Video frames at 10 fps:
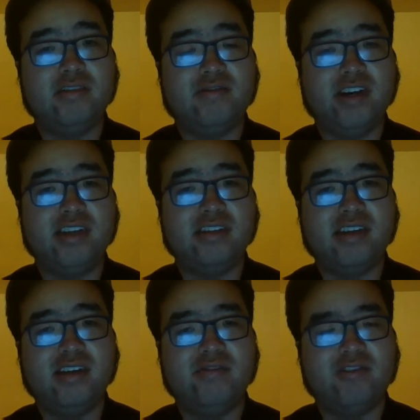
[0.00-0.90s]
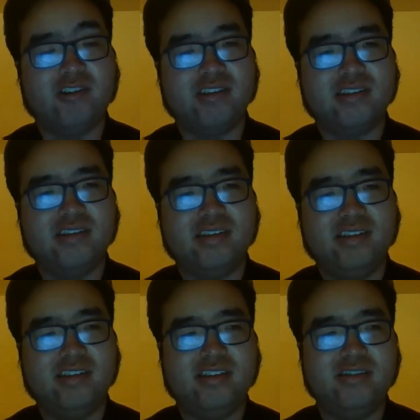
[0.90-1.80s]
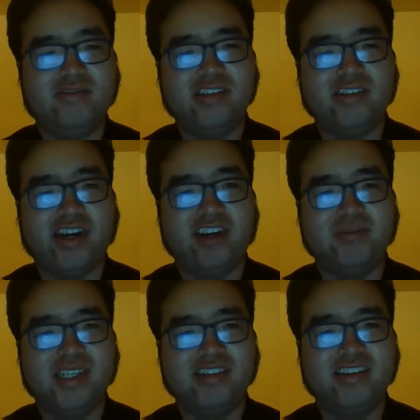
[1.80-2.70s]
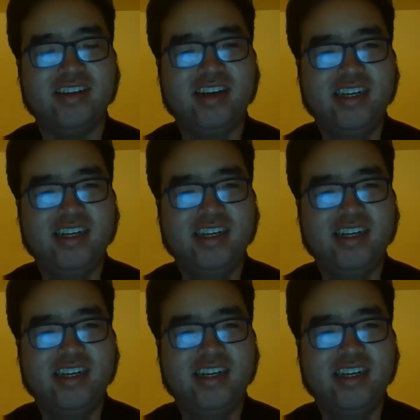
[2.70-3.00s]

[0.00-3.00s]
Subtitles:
to France and forced into retirement.